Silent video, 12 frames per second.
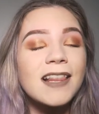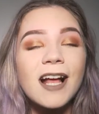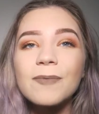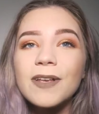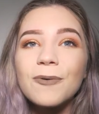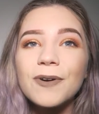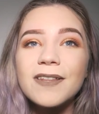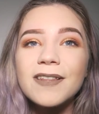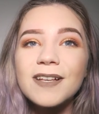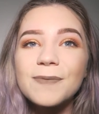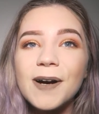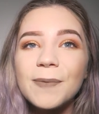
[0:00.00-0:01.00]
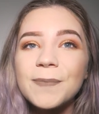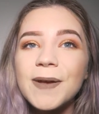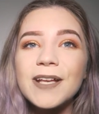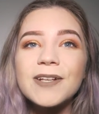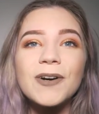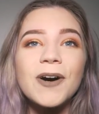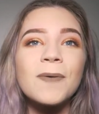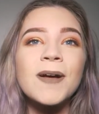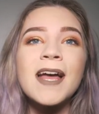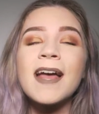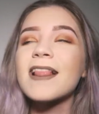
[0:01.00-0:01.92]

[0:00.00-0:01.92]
Let me know what you think about makeup.